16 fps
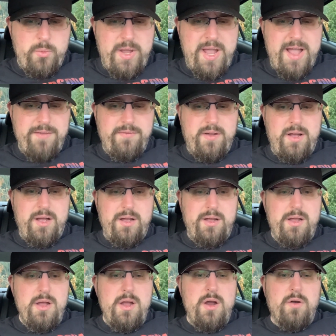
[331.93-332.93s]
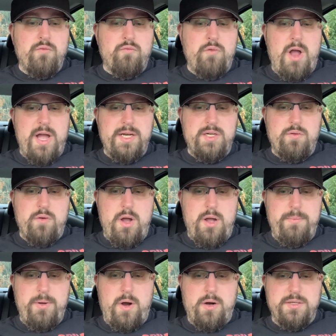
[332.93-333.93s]
We have uh, Ron
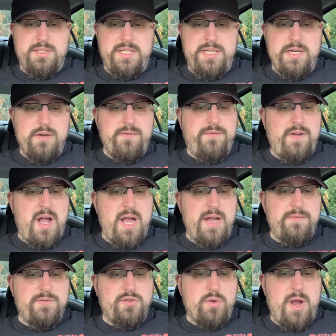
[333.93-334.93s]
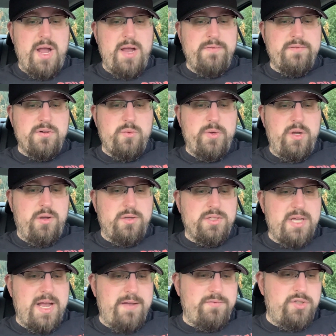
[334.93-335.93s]
Grubb, our tier five driver. We
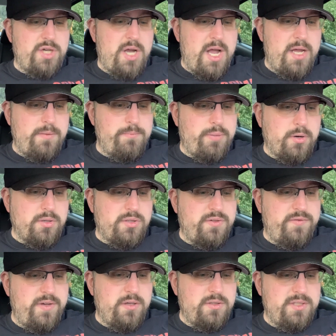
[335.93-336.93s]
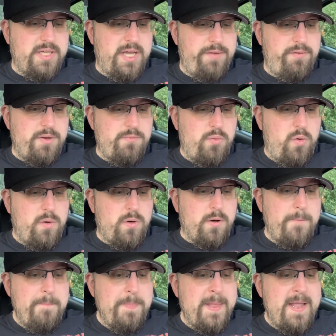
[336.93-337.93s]
also have John Birchfield, David
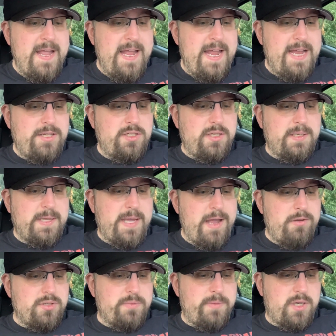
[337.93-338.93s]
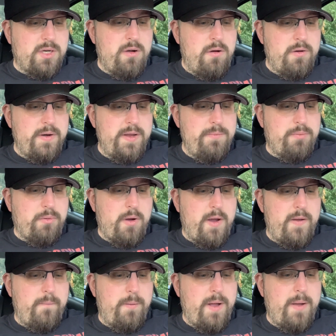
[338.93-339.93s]
Moore, Angela Counts McCarty,
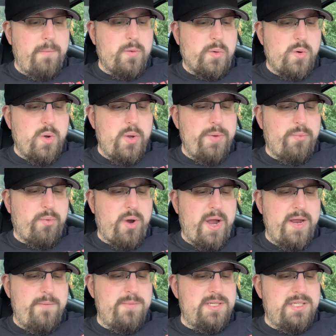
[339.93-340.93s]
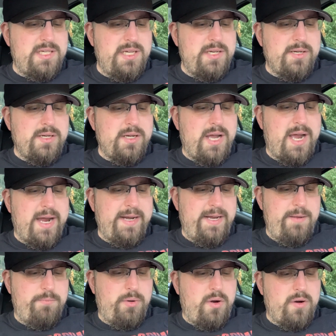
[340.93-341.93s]
Brian Pomeroy, Brian Medina,
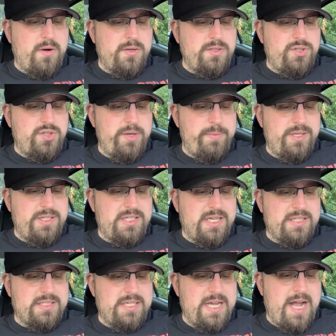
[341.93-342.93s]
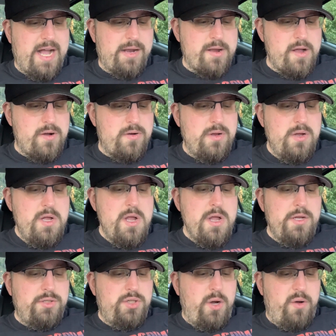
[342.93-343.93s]
Heidi Barnes, Jimmy Santiago,
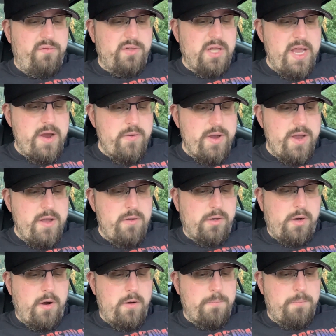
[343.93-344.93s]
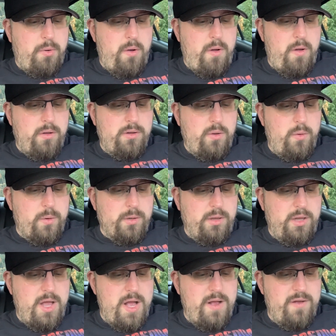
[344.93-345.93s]
Joe Valerio, Kurt Paul, Laura
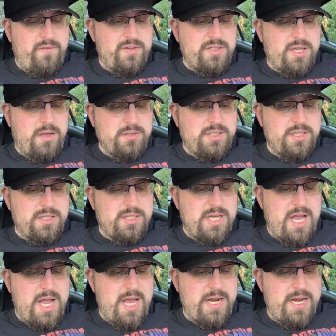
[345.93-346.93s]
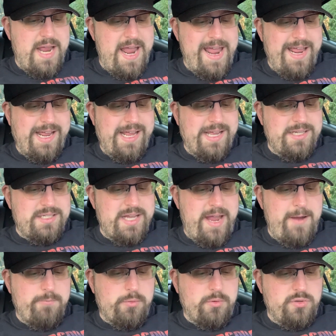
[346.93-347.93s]
Love, Tulsa Todd, Agus,
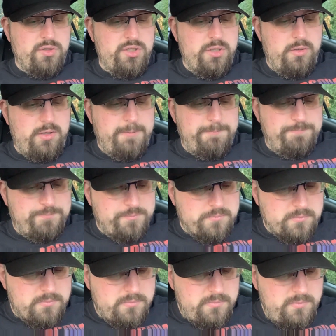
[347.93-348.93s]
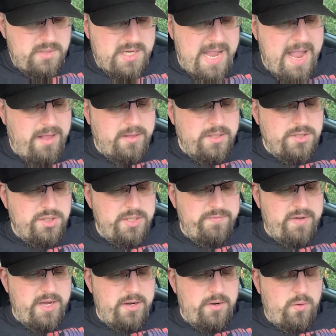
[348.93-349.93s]
April Jewett, Alan G.
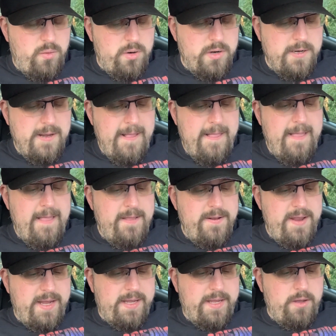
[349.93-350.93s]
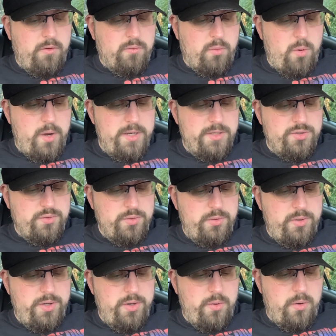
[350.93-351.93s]
Van Horn, Nick Gilroy,
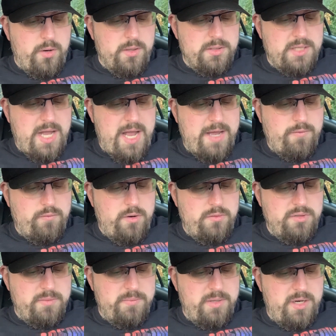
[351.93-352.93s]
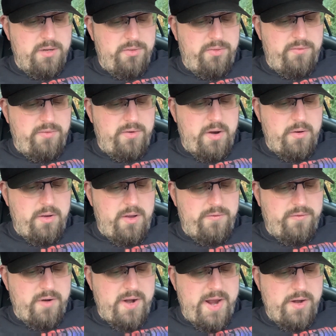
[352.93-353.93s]
Drew Honor, Todd Rosemanith,
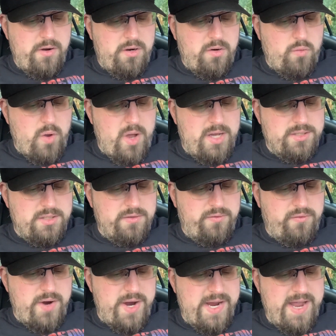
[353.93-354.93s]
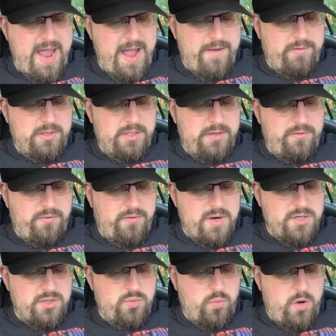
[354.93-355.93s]
uh, Fernando Carranza, Frank Haviland,
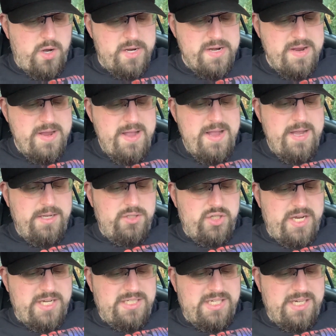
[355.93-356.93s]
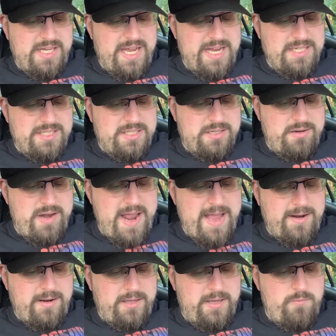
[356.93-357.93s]
Fresh One, Jason Caston,
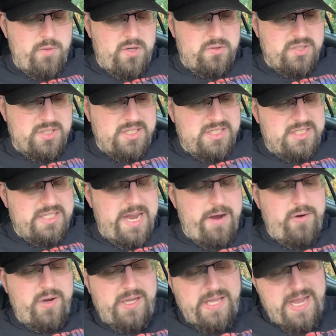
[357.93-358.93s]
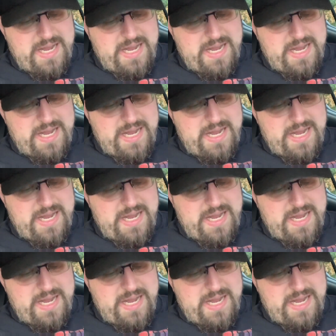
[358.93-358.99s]
Natalie Mosley, Sarah